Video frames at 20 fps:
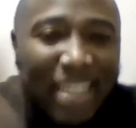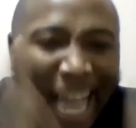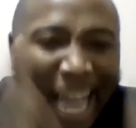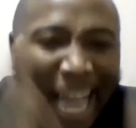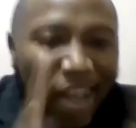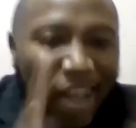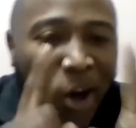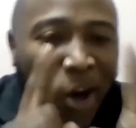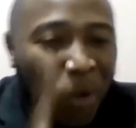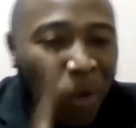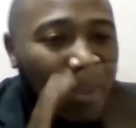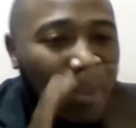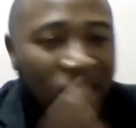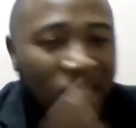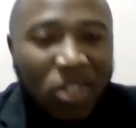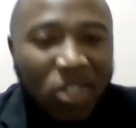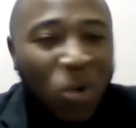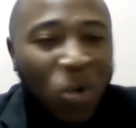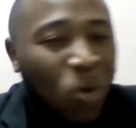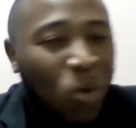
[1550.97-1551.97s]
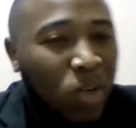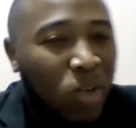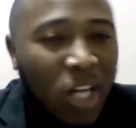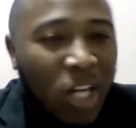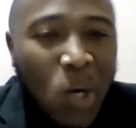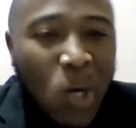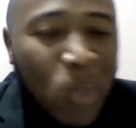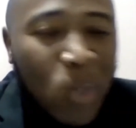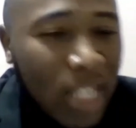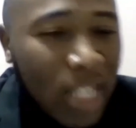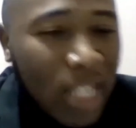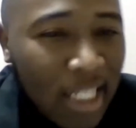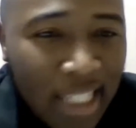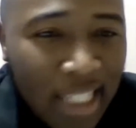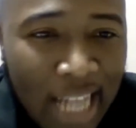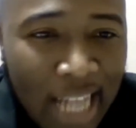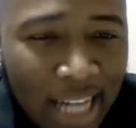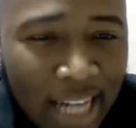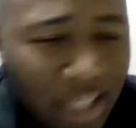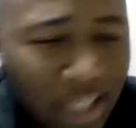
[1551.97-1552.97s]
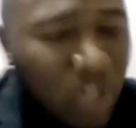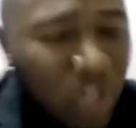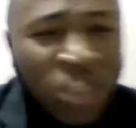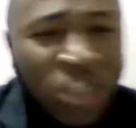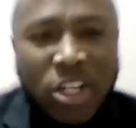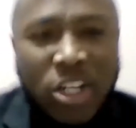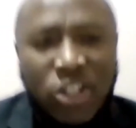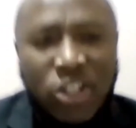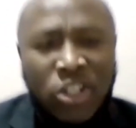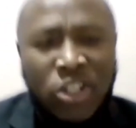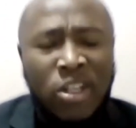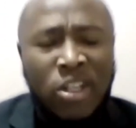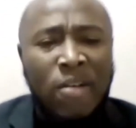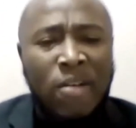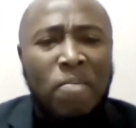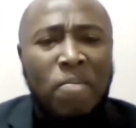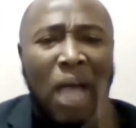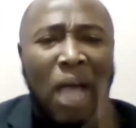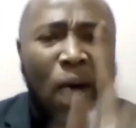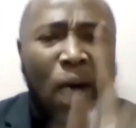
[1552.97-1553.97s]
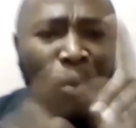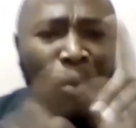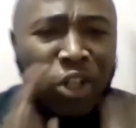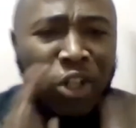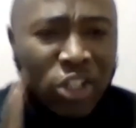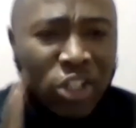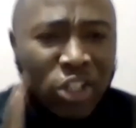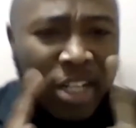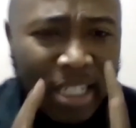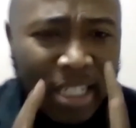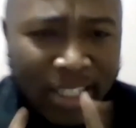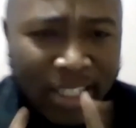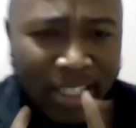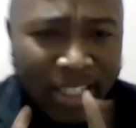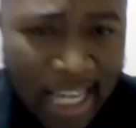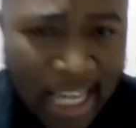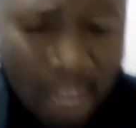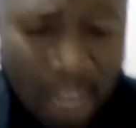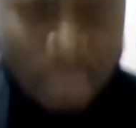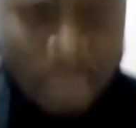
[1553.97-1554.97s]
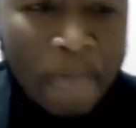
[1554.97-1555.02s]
that house is the only house that's standing, church. I want you to understand.